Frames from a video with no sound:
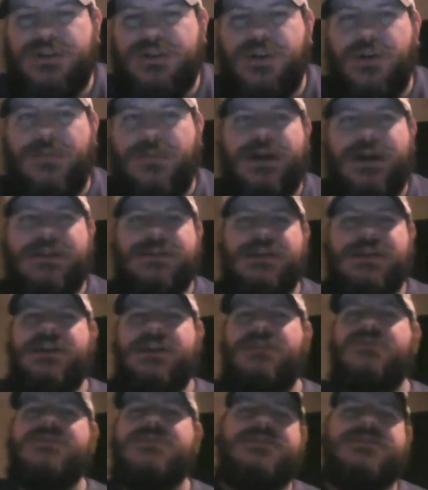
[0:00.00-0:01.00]
Joe
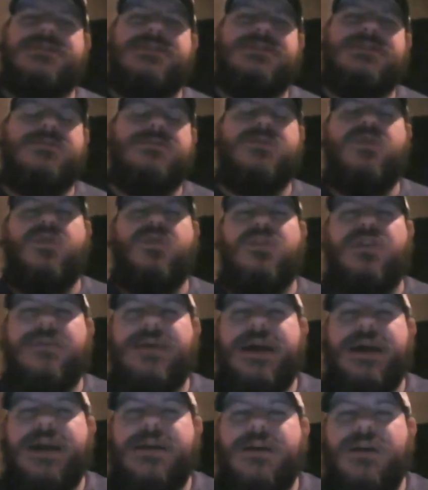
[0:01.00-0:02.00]
Montana was a system
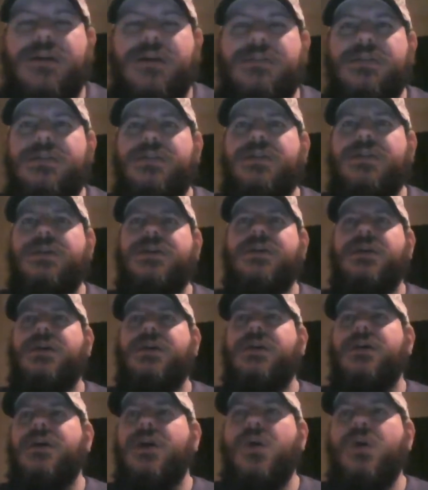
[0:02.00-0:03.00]
quarterback under
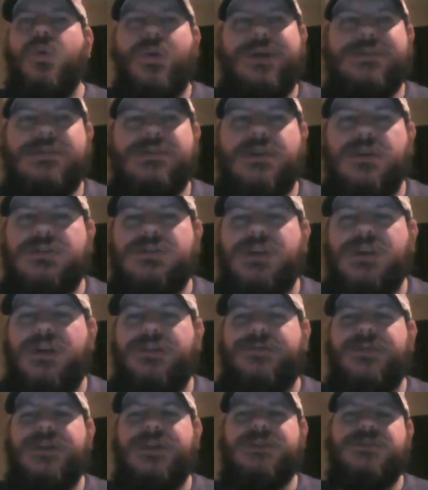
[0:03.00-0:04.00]
the West Coast
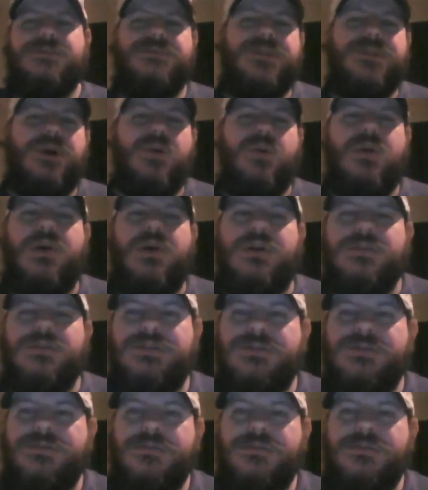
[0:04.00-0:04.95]
offense, Bill Walsh.